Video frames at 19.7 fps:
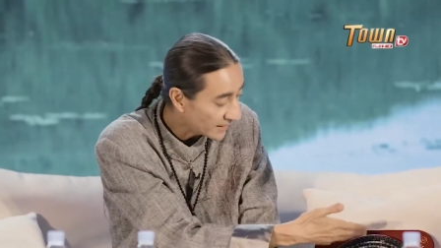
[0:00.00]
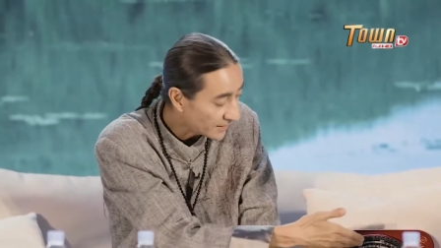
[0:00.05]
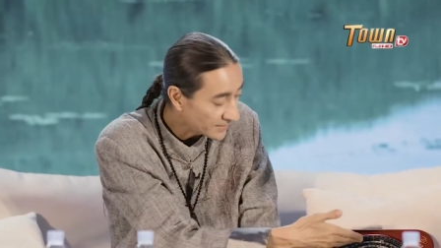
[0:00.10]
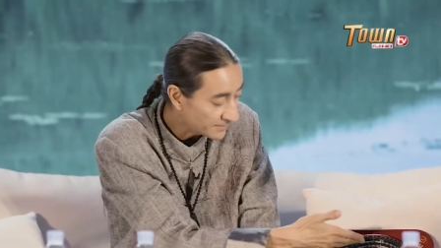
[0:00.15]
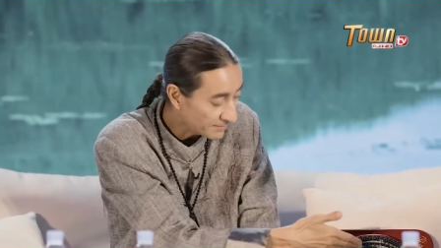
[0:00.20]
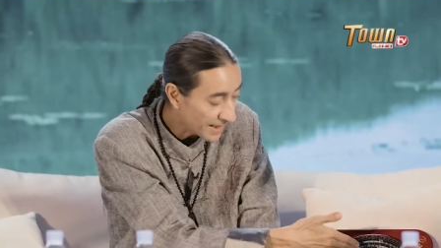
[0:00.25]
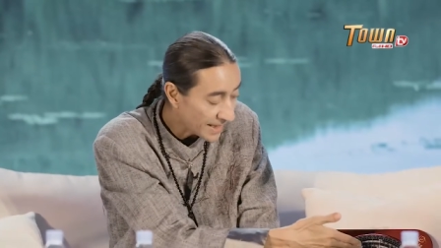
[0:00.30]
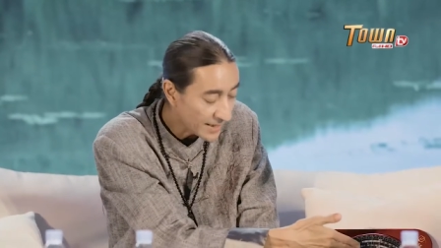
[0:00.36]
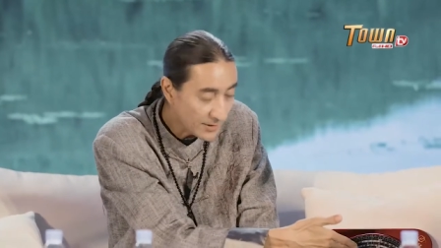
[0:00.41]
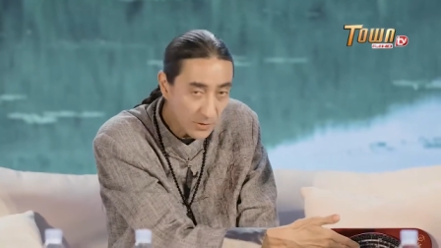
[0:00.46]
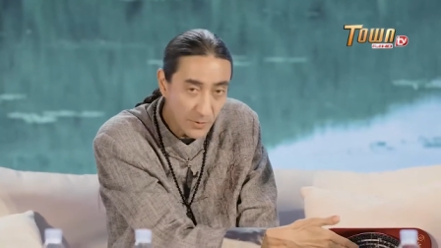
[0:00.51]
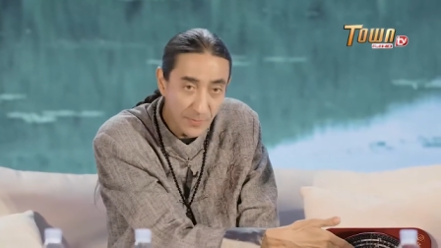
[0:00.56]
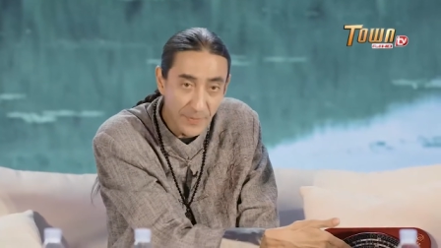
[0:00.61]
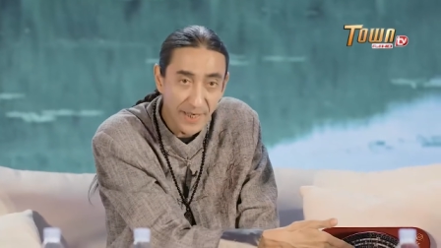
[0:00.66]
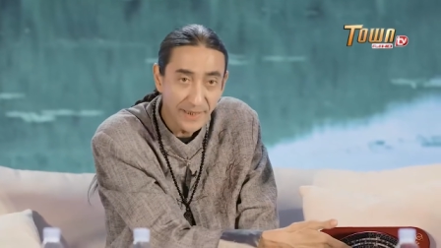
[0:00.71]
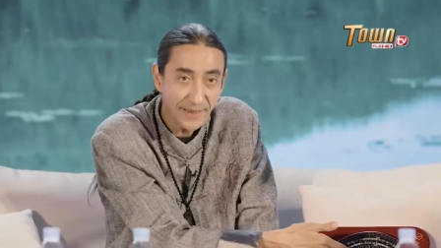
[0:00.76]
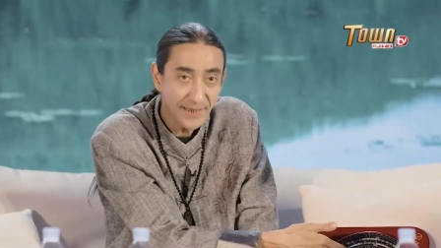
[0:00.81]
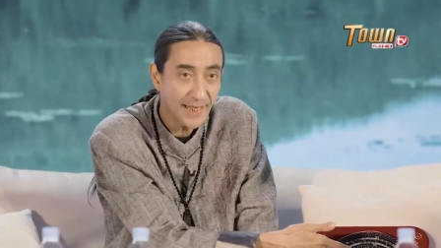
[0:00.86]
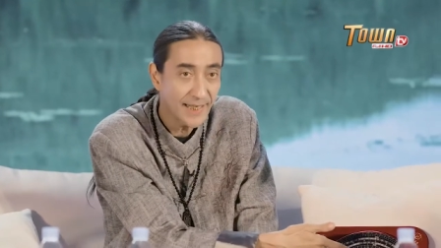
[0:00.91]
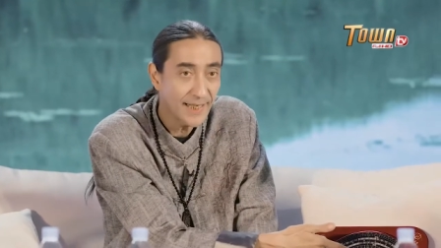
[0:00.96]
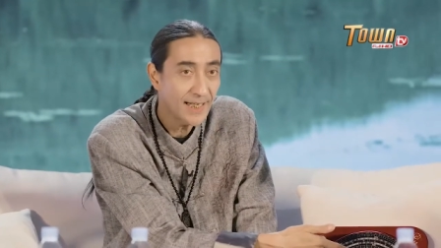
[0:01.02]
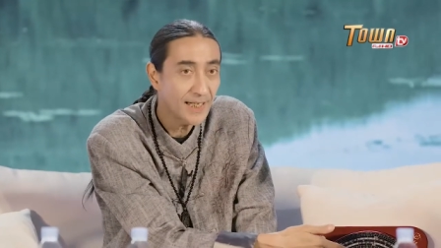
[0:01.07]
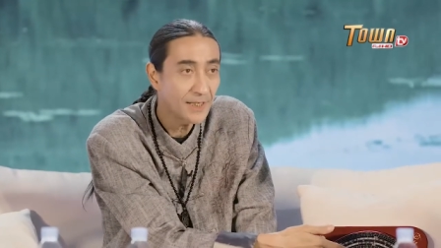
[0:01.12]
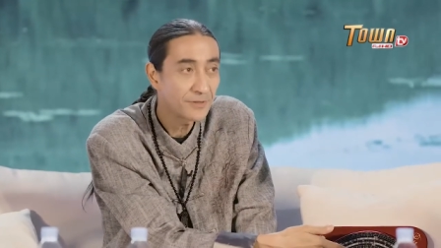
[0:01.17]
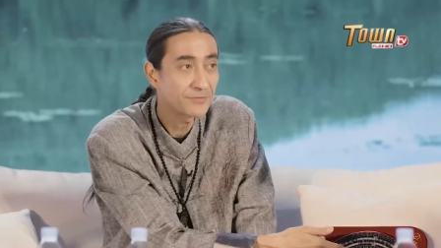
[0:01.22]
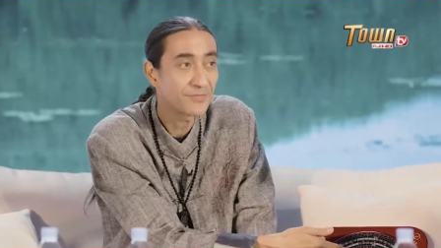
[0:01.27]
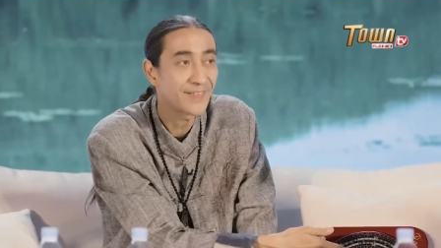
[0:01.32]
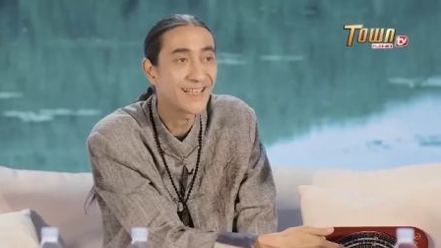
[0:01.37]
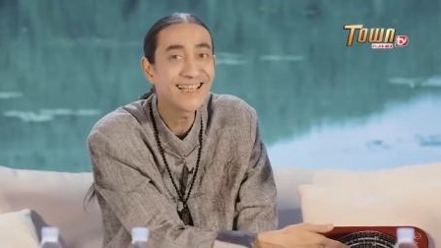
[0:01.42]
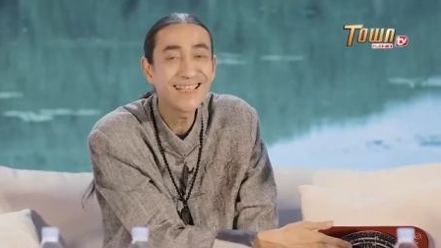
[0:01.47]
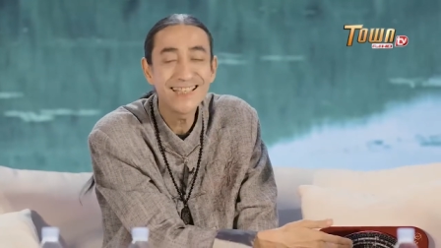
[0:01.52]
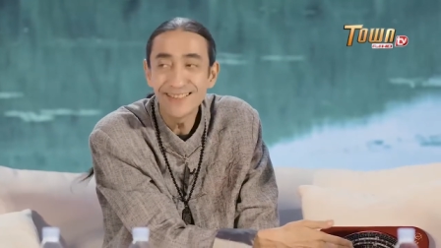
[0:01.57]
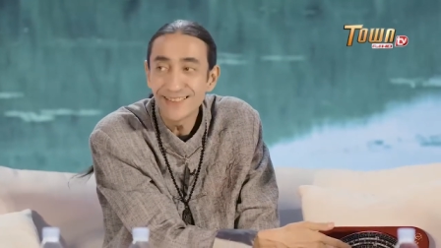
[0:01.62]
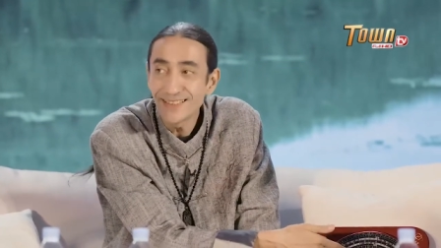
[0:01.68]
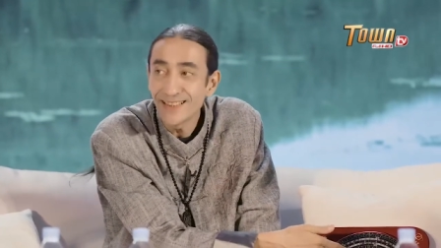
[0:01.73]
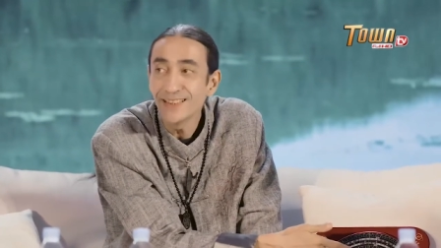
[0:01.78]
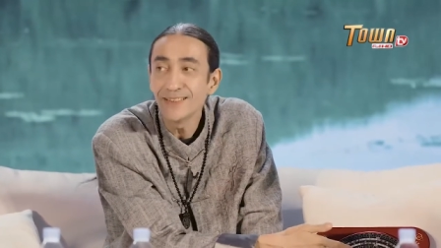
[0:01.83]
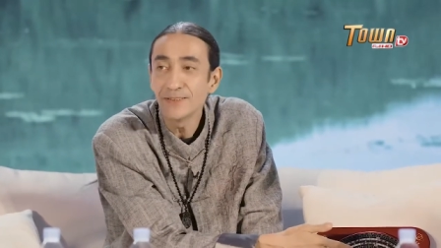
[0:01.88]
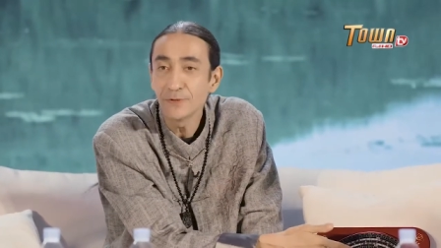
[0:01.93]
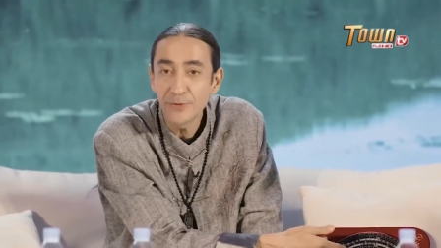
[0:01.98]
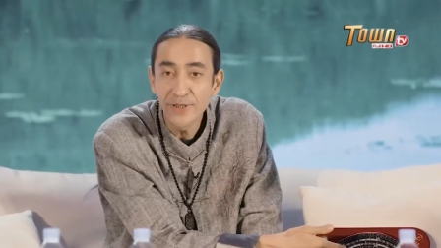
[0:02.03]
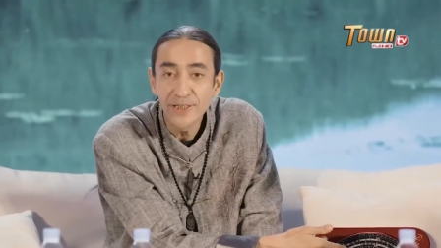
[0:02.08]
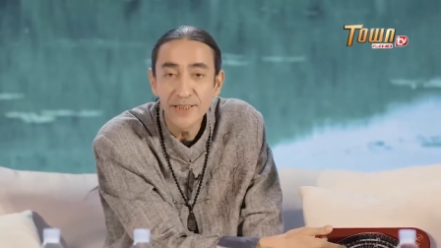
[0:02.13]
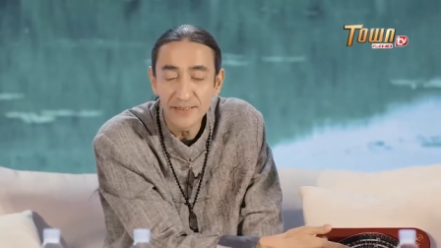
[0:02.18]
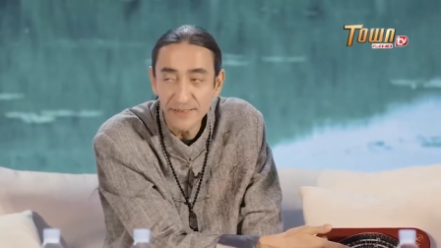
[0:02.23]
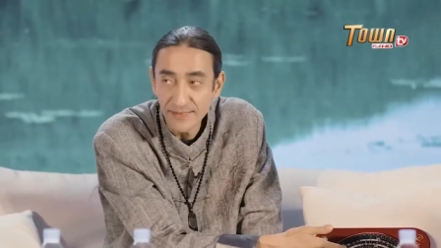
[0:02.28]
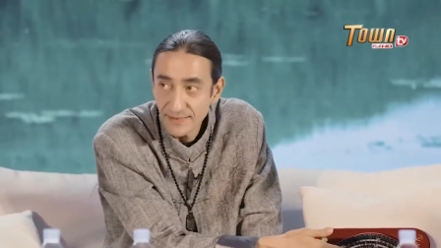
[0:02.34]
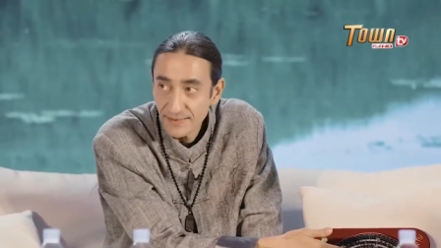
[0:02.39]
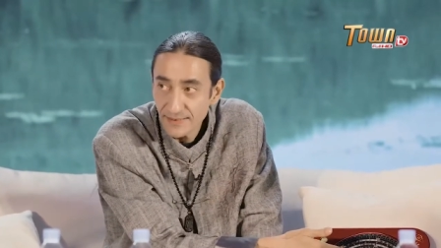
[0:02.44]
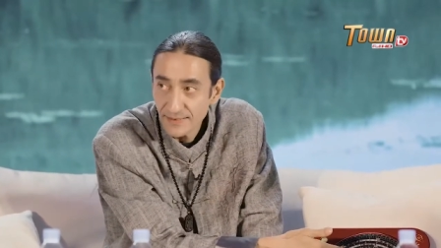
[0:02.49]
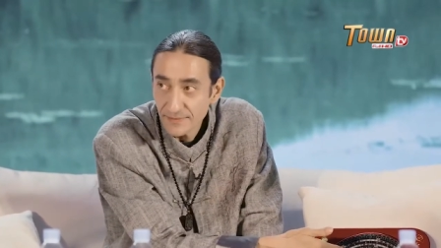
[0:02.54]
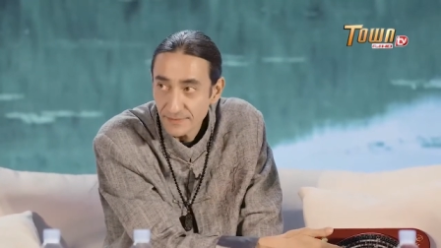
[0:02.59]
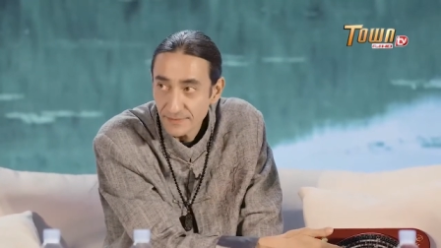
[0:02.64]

on my Lopan, I have 18 rings.